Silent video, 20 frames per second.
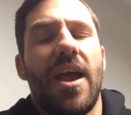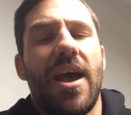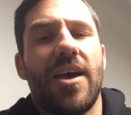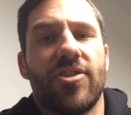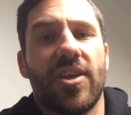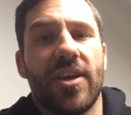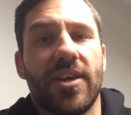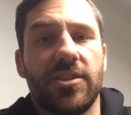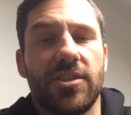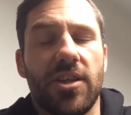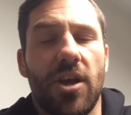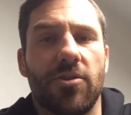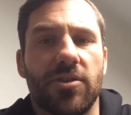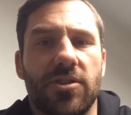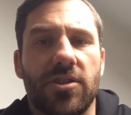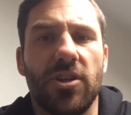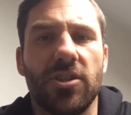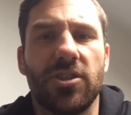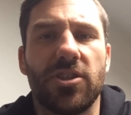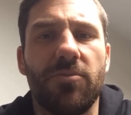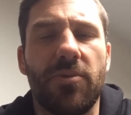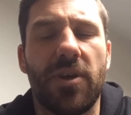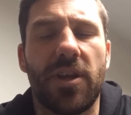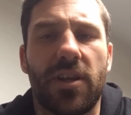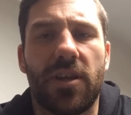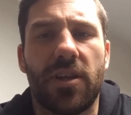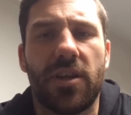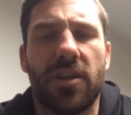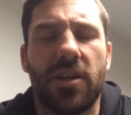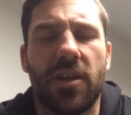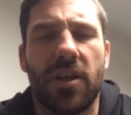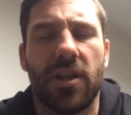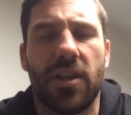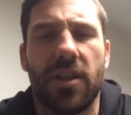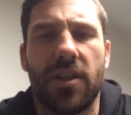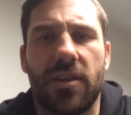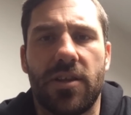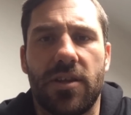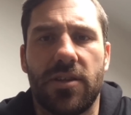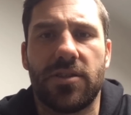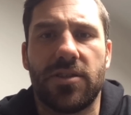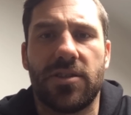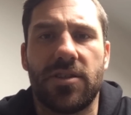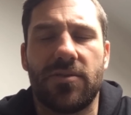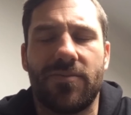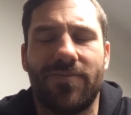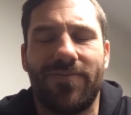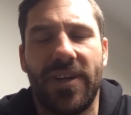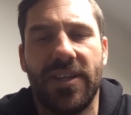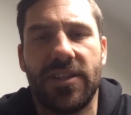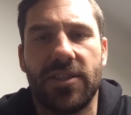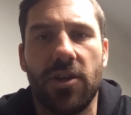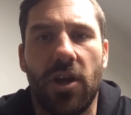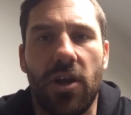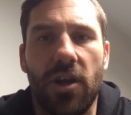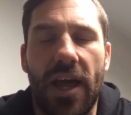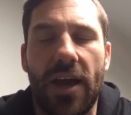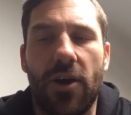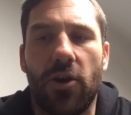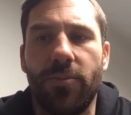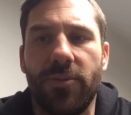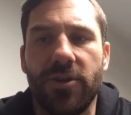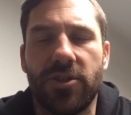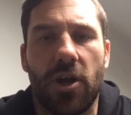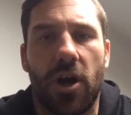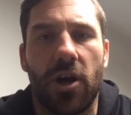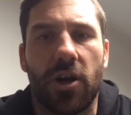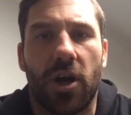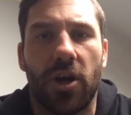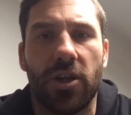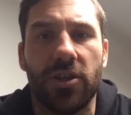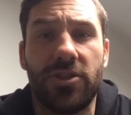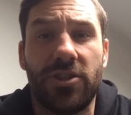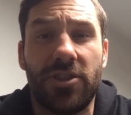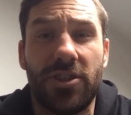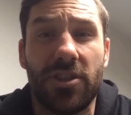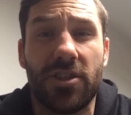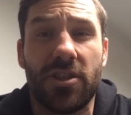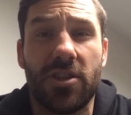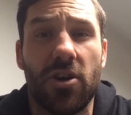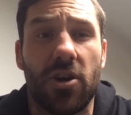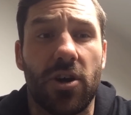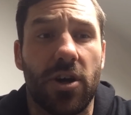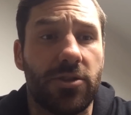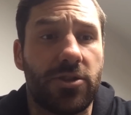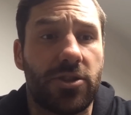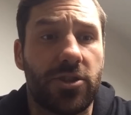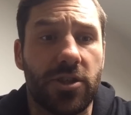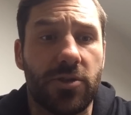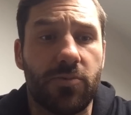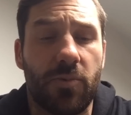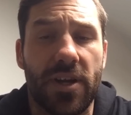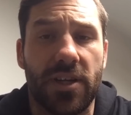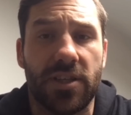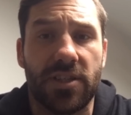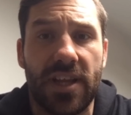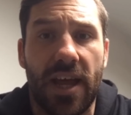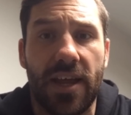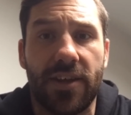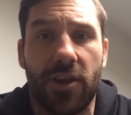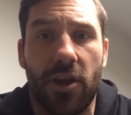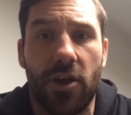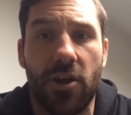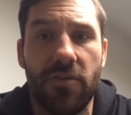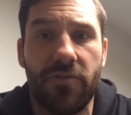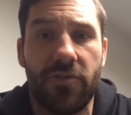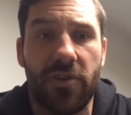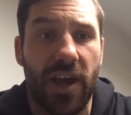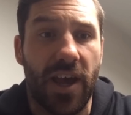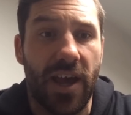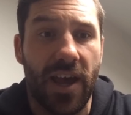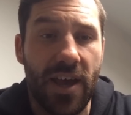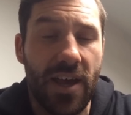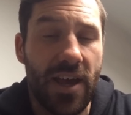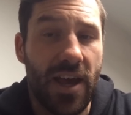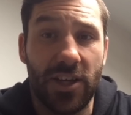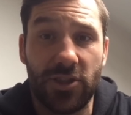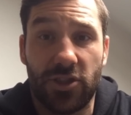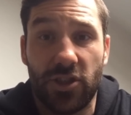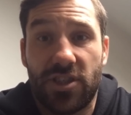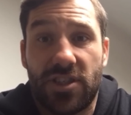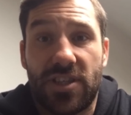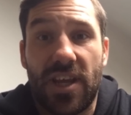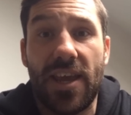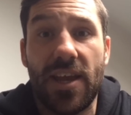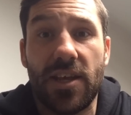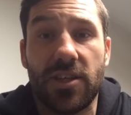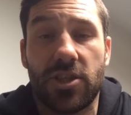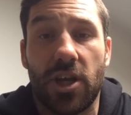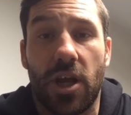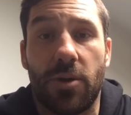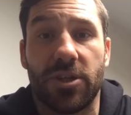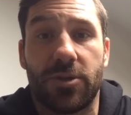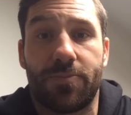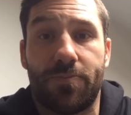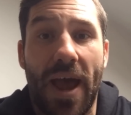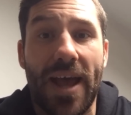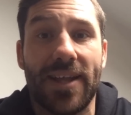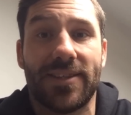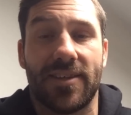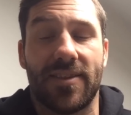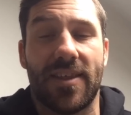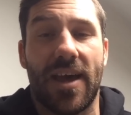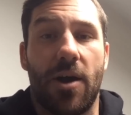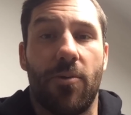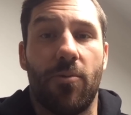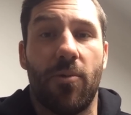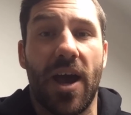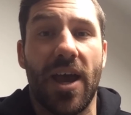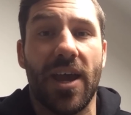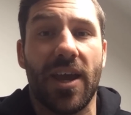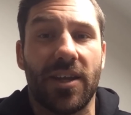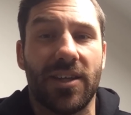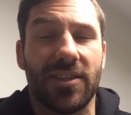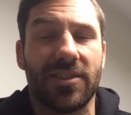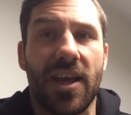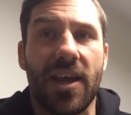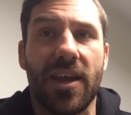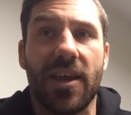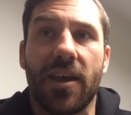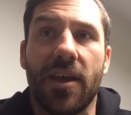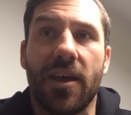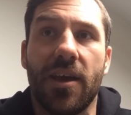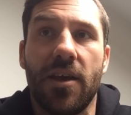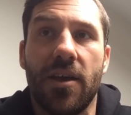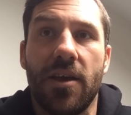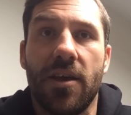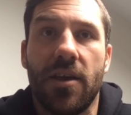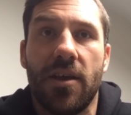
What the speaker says: Yeah, I think so. It's not something that, it's not like, almost not a conscious thought. It's just when I stand over it, I just see it so much better that way, and it's like,